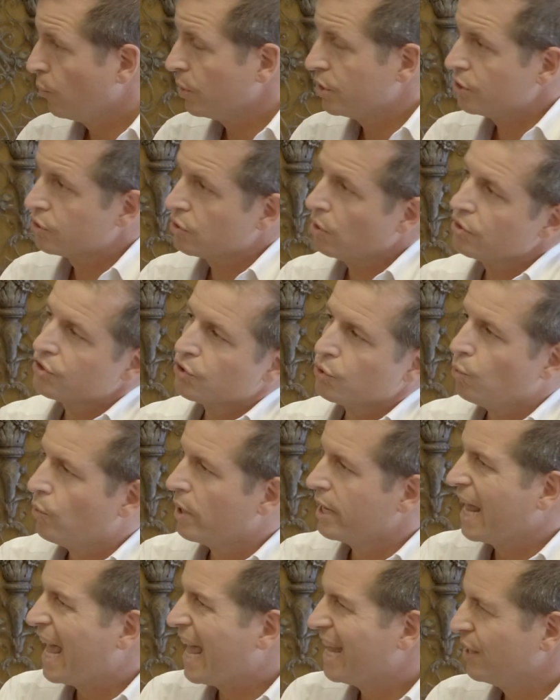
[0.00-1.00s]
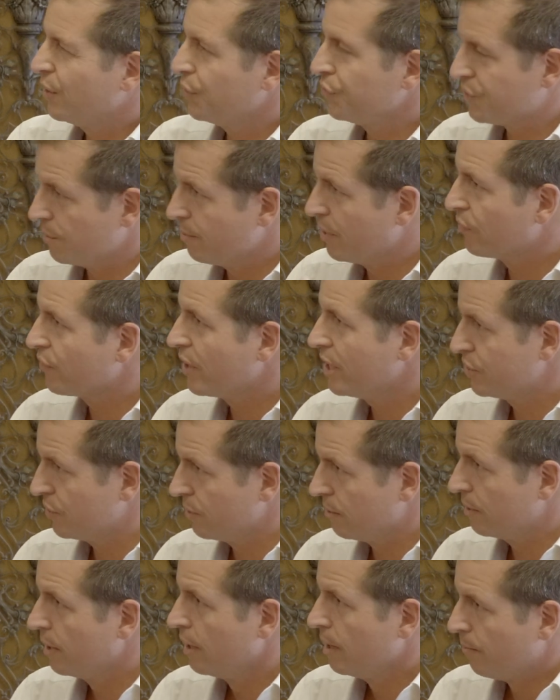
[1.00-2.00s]
which is also the one that handles
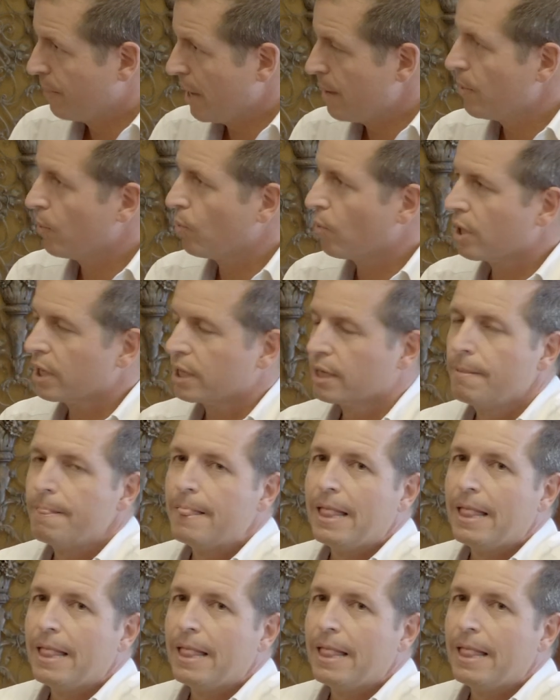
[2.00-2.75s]
immigration paperwork.